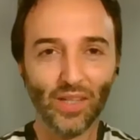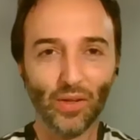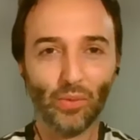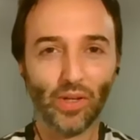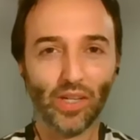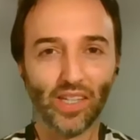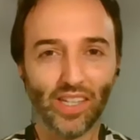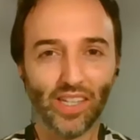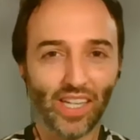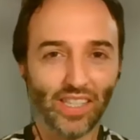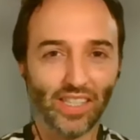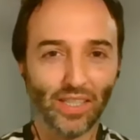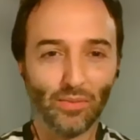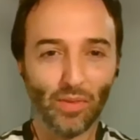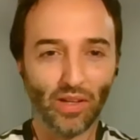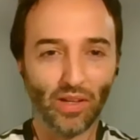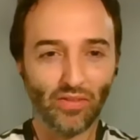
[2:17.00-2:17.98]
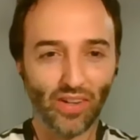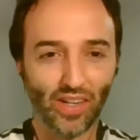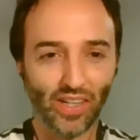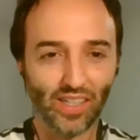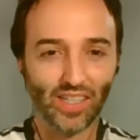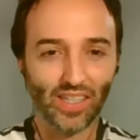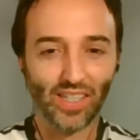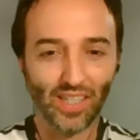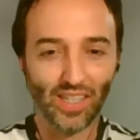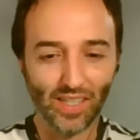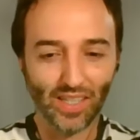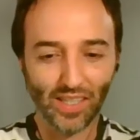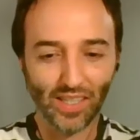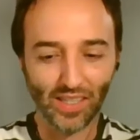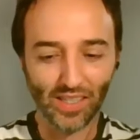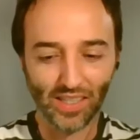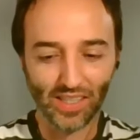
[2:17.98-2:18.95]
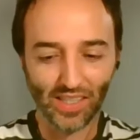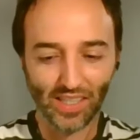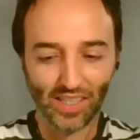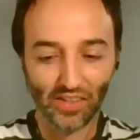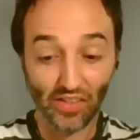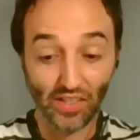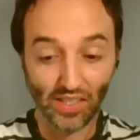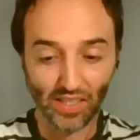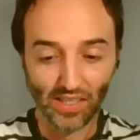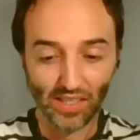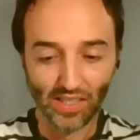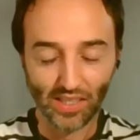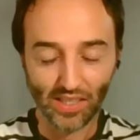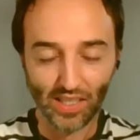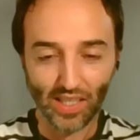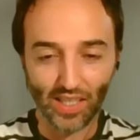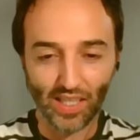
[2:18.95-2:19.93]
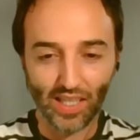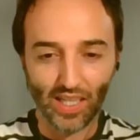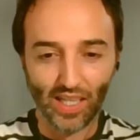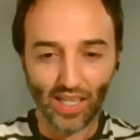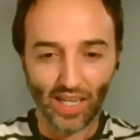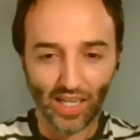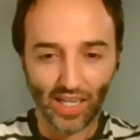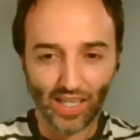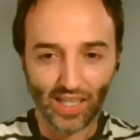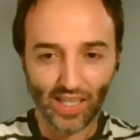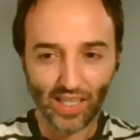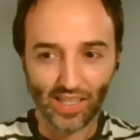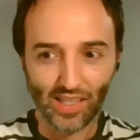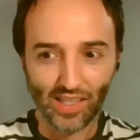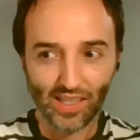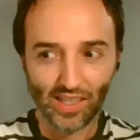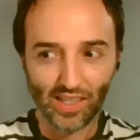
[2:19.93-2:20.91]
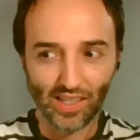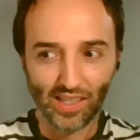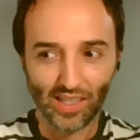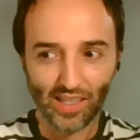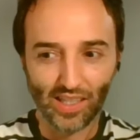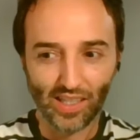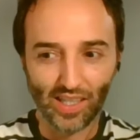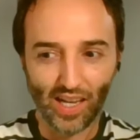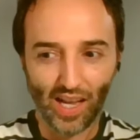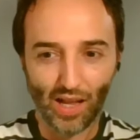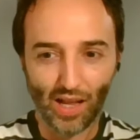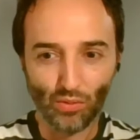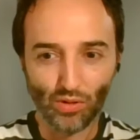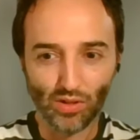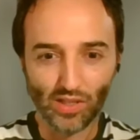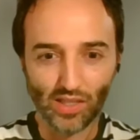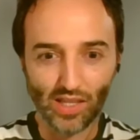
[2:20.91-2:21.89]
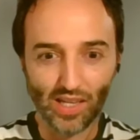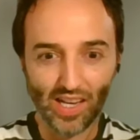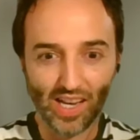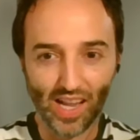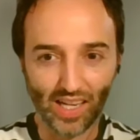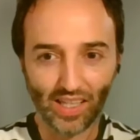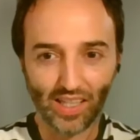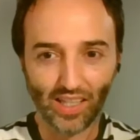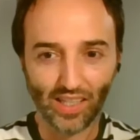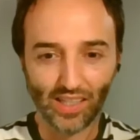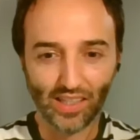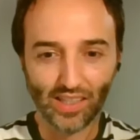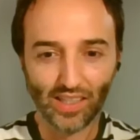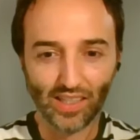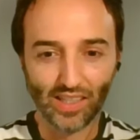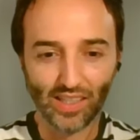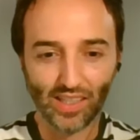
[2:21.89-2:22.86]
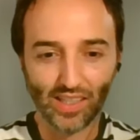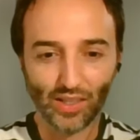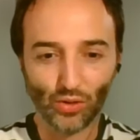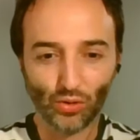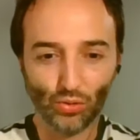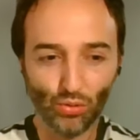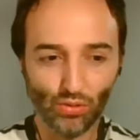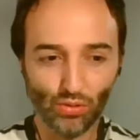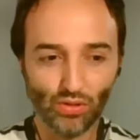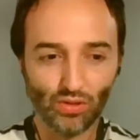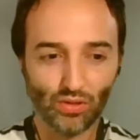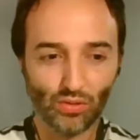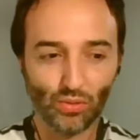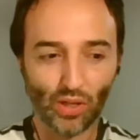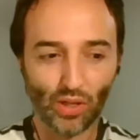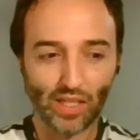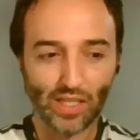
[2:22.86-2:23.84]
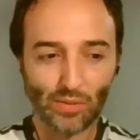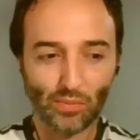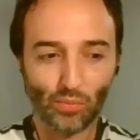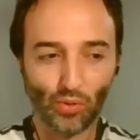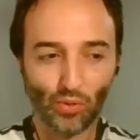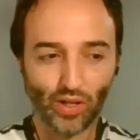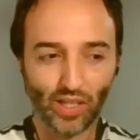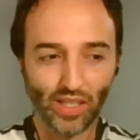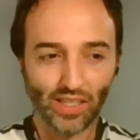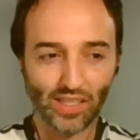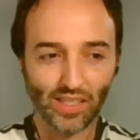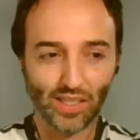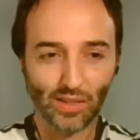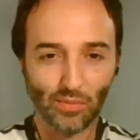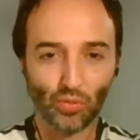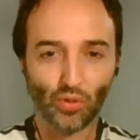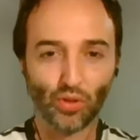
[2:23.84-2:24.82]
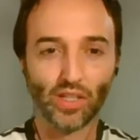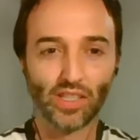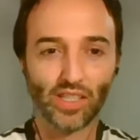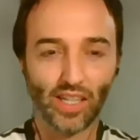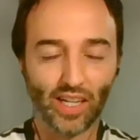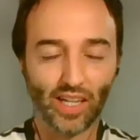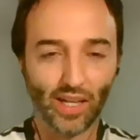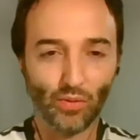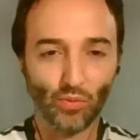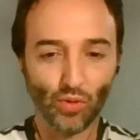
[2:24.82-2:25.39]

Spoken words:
when I did my final thesis, and I was lacking the tools to express the projects that I